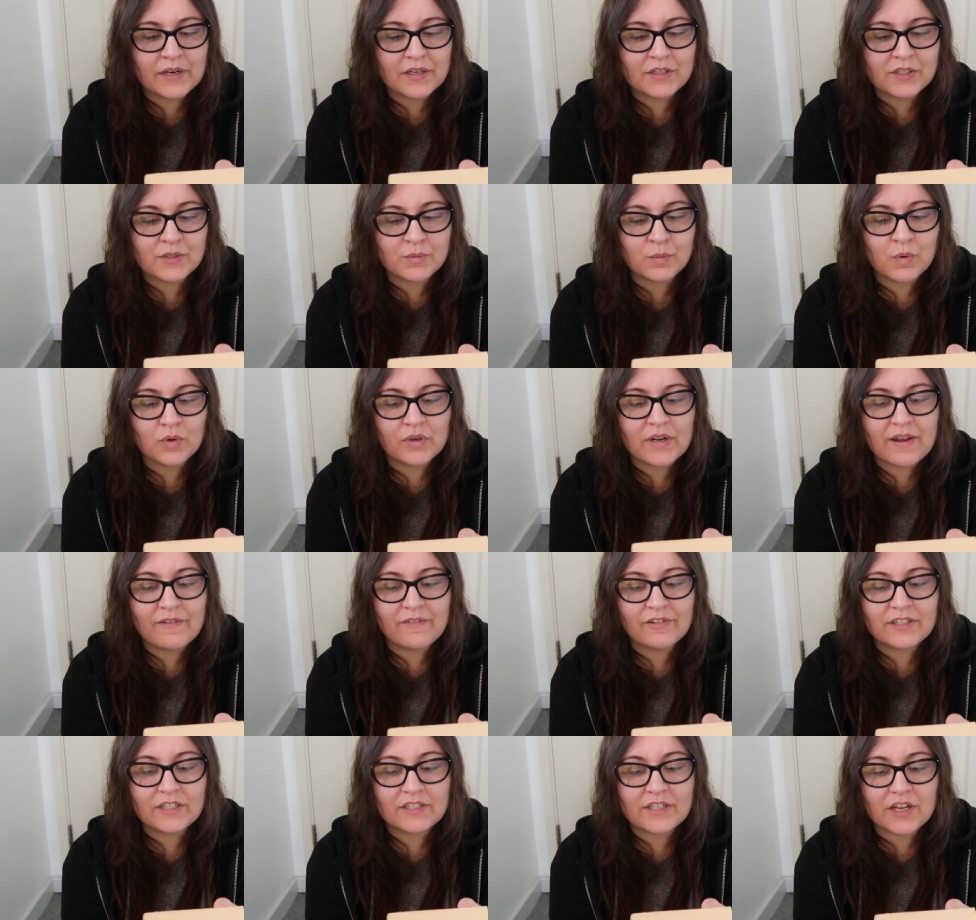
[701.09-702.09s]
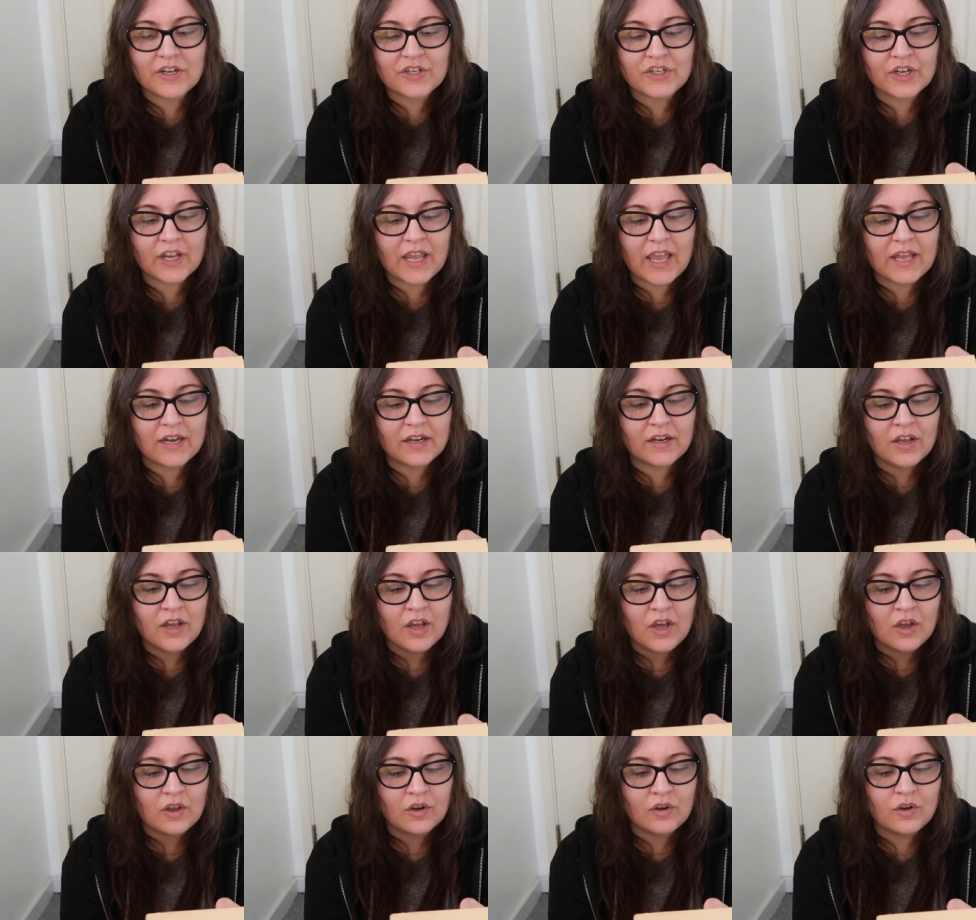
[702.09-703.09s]
and sworn never to touch again.
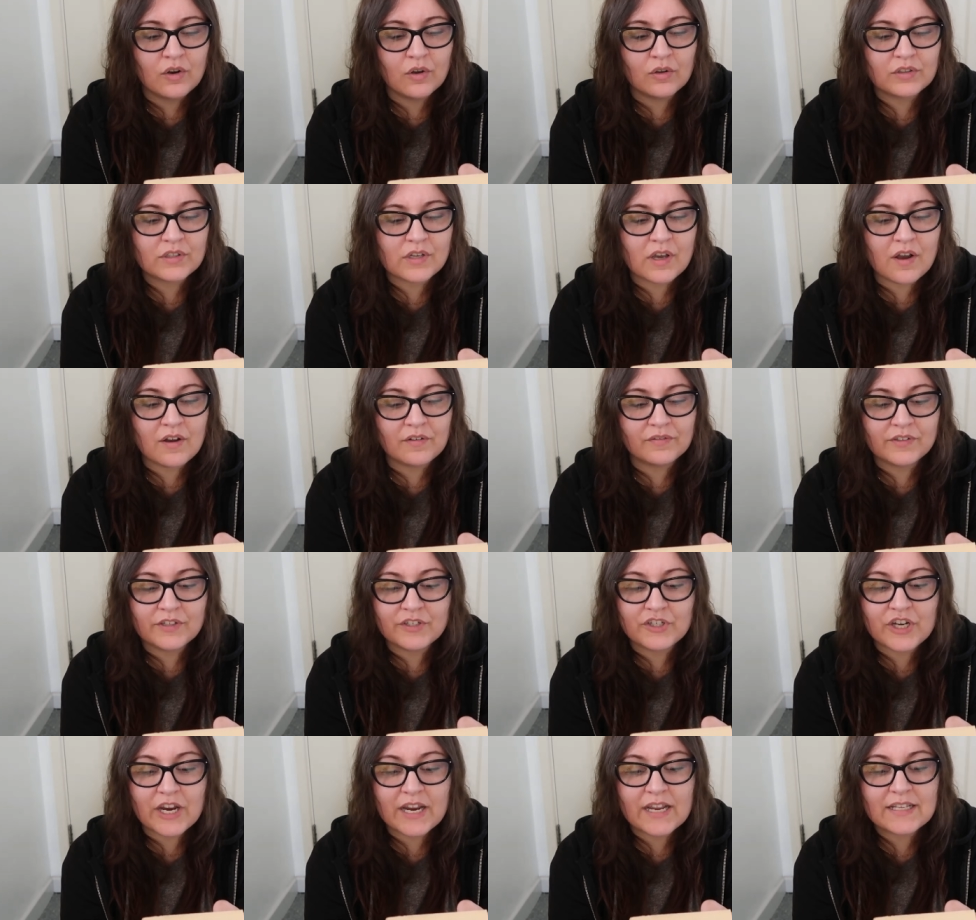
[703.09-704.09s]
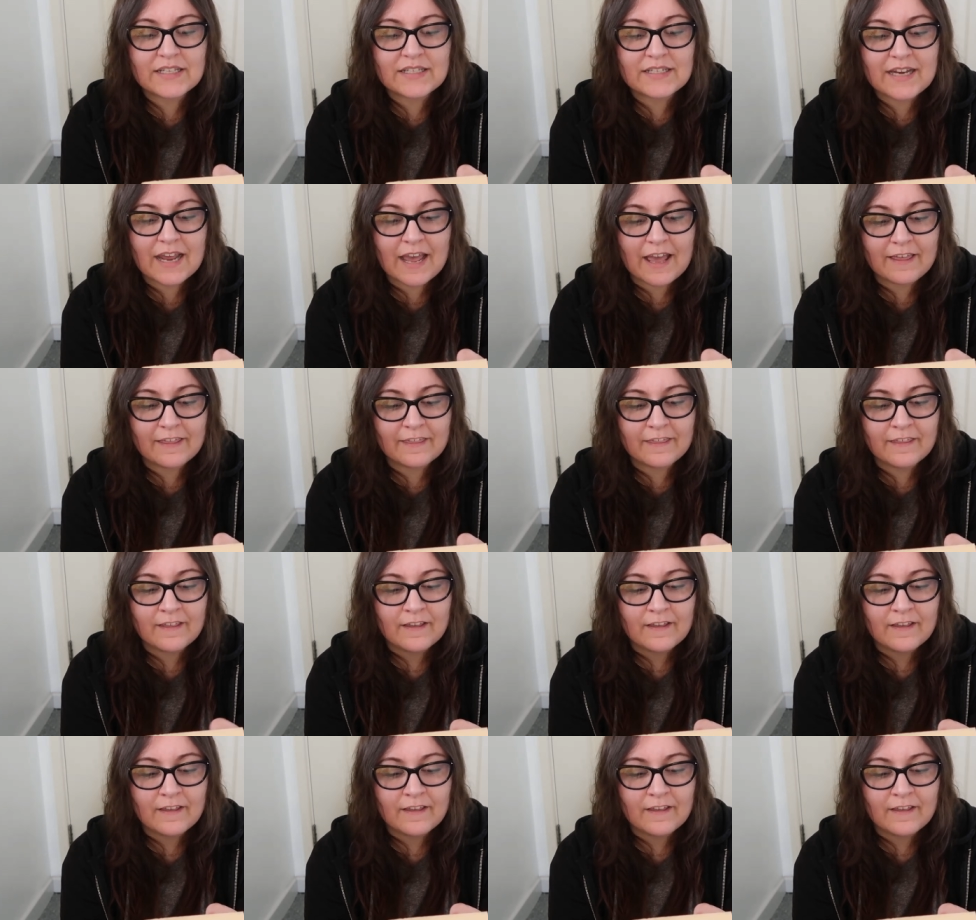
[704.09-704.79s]
Not after Jake's death.